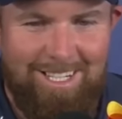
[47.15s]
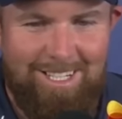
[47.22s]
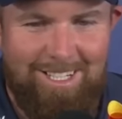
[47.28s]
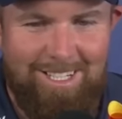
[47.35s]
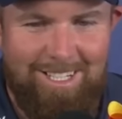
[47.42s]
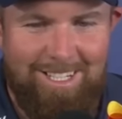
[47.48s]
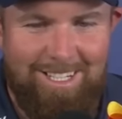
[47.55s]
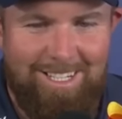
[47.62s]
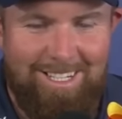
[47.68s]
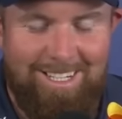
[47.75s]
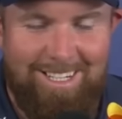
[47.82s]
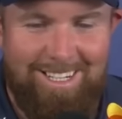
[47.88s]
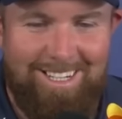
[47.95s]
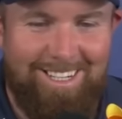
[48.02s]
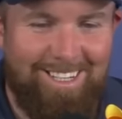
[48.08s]

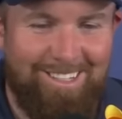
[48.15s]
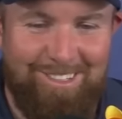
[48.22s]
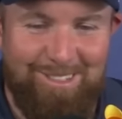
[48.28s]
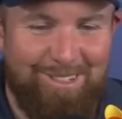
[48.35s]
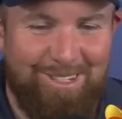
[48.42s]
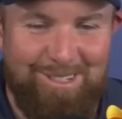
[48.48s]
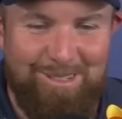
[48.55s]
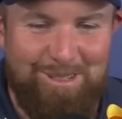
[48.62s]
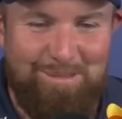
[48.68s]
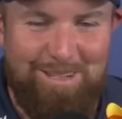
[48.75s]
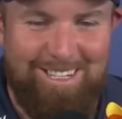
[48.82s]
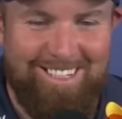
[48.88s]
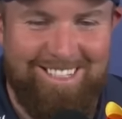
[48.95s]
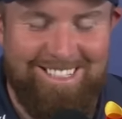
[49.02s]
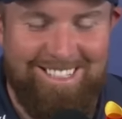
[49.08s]
I don't know, to be
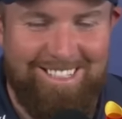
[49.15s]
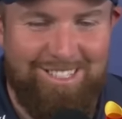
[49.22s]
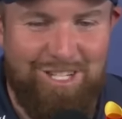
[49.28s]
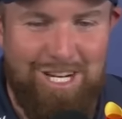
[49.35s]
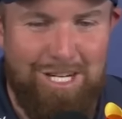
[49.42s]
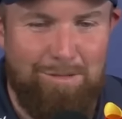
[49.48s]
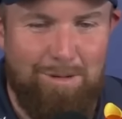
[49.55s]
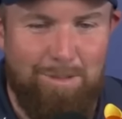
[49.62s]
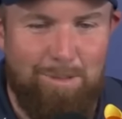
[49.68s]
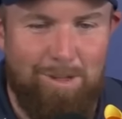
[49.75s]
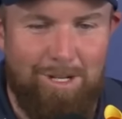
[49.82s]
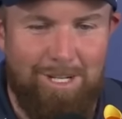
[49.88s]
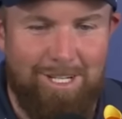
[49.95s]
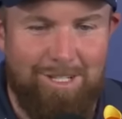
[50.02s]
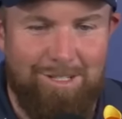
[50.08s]
honest. I changed my
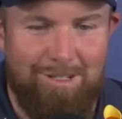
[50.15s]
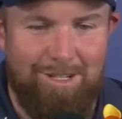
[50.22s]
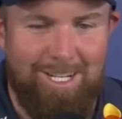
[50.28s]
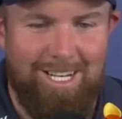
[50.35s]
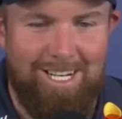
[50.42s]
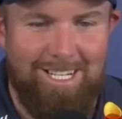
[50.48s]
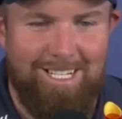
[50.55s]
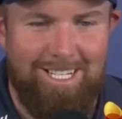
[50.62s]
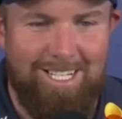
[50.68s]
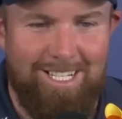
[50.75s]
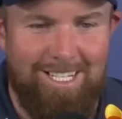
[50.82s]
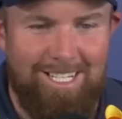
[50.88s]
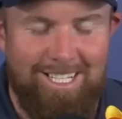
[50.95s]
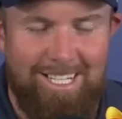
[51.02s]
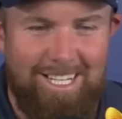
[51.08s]
putter at the Zora Classic,
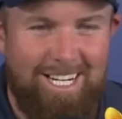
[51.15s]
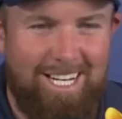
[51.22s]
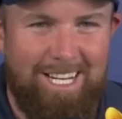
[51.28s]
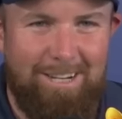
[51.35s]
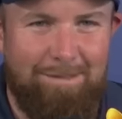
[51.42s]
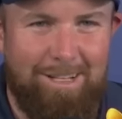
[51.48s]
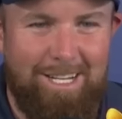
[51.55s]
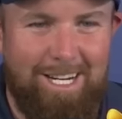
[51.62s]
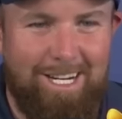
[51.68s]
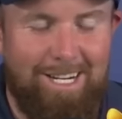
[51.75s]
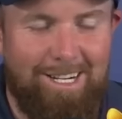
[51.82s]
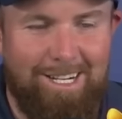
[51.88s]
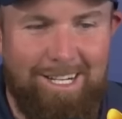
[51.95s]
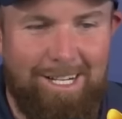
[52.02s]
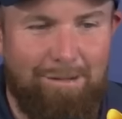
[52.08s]
and even
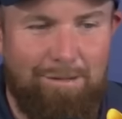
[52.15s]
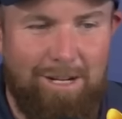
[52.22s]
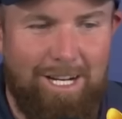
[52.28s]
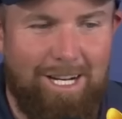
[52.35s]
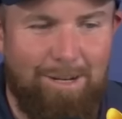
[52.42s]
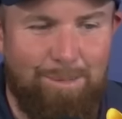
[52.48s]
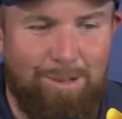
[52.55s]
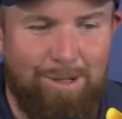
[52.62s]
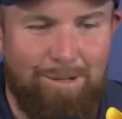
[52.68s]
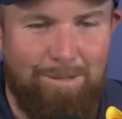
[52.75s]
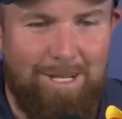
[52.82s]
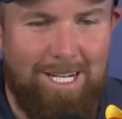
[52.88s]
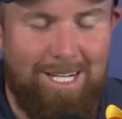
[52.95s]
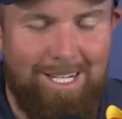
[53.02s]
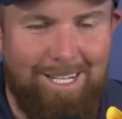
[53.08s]
there, like, if I had putted
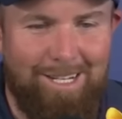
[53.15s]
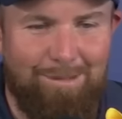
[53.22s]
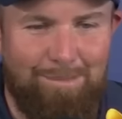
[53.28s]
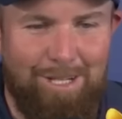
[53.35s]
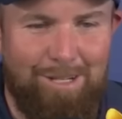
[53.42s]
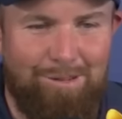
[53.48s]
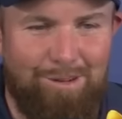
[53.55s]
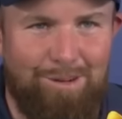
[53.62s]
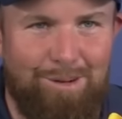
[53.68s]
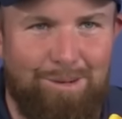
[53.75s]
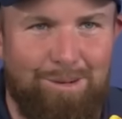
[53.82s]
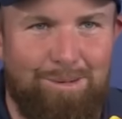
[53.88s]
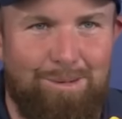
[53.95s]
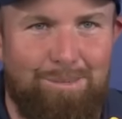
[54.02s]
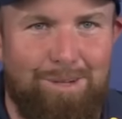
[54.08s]
well, I think me and Rory
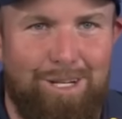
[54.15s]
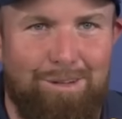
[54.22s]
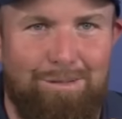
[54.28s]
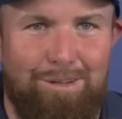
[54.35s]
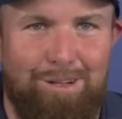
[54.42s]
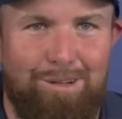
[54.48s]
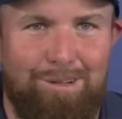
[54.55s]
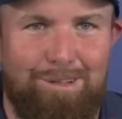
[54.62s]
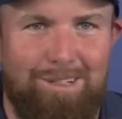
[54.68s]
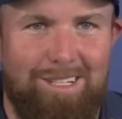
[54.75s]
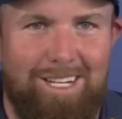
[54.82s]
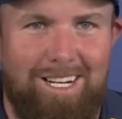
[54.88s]
would have won by a few.